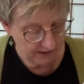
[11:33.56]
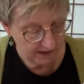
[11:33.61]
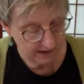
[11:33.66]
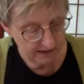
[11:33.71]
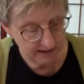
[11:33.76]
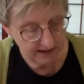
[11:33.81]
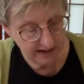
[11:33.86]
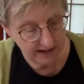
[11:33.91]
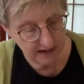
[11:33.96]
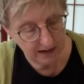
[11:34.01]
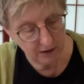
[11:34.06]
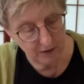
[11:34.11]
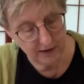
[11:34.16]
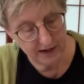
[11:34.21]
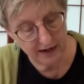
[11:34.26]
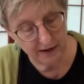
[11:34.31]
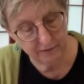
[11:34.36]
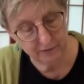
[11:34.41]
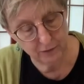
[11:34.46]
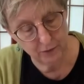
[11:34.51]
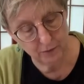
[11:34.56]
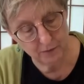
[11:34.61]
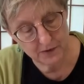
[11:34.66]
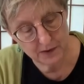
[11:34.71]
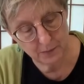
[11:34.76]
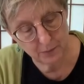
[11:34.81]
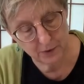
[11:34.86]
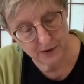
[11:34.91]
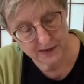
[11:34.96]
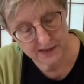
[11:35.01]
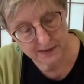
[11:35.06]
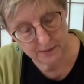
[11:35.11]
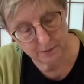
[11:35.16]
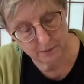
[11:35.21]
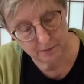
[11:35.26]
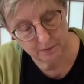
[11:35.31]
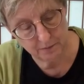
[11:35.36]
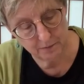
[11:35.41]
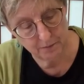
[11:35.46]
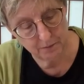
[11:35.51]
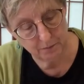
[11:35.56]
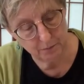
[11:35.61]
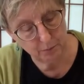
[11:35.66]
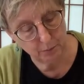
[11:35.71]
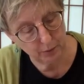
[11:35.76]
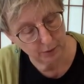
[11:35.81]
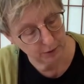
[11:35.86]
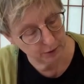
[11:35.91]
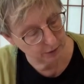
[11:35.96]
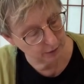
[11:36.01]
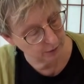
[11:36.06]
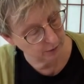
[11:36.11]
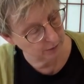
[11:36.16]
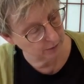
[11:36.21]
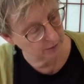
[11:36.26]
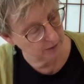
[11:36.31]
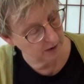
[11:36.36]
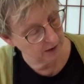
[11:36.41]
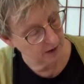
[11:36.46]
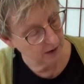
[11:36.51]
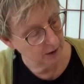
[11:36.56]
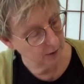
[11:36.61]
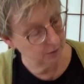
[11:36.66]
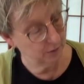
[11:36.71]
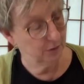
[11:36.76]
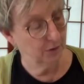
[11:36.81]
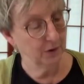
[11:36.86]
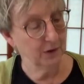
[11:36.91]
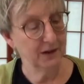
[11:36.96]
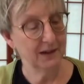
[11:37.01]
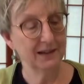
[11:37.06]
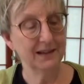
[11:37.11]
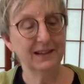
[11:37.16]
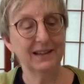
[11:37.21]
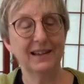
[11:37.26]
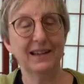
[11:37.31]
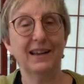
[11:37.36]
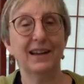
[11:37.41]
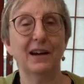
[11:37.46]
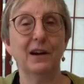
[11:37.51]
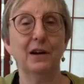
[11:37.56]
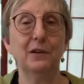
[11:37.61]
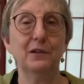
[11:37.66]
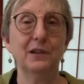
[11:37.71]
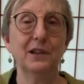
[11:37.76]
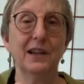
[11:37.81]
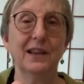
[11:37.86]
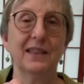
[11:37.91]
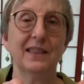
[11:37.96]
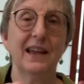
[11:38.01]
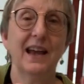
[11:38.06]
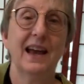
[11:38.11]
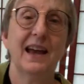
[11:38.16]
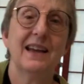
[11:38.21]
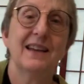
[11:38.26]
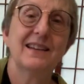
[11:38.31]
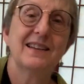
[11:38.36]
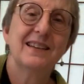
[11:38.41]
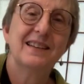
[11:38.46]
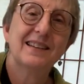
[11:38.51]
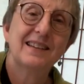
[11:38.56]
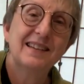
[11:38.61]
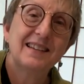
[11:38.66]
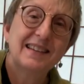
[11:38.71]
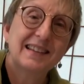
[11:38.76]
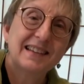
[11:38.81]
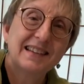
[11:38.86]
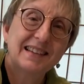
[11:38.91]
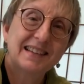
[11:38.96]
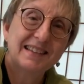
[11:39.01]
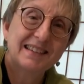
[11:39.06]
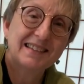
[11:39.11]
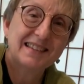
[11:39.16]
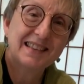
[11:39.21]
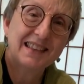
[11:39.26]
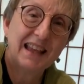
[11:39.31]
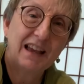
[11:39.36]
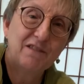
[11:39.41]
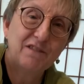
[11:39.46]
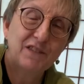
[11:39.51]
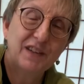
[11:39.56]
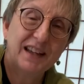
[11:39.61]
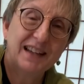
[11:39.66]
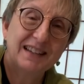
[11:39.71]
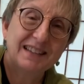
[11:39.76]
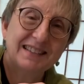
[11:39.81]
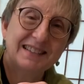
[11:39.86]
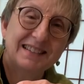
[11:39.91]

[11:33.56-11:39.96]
Now I have room to put some blue. Ooh! Oh, look at that. Isn't that fun?